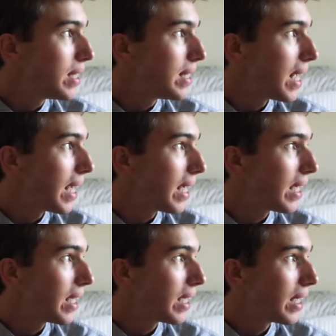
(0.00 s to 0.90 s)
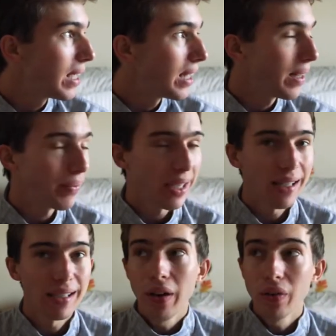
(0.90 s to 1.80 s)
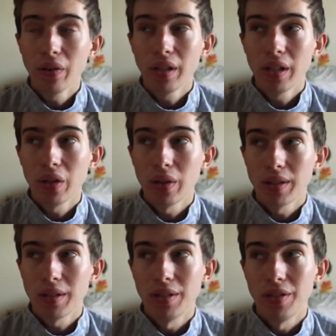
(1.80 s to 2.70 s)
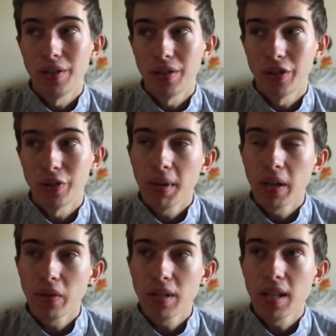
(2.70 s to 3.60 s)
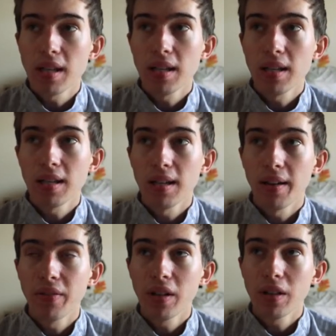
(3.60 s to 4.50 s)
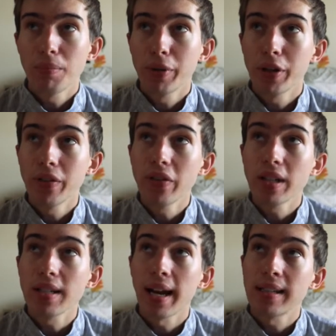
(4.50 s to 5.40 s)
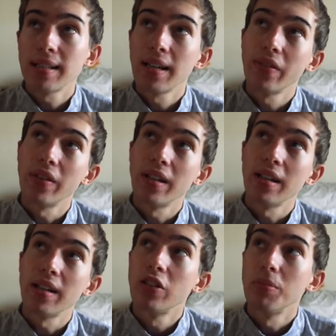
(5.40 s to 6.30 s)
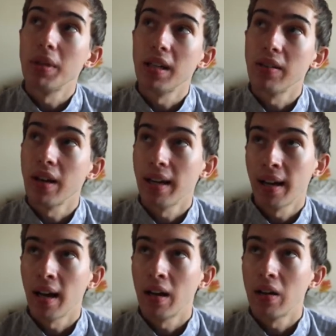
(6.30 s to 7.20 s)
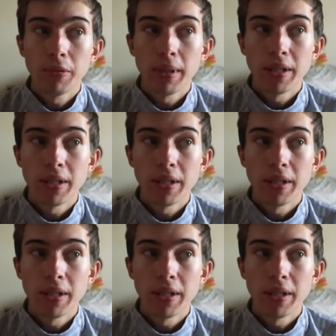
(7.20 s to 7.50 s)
day, and I'm like, I don't really know what to do. But I was thinking, I feel like the perfect activity for me right now would be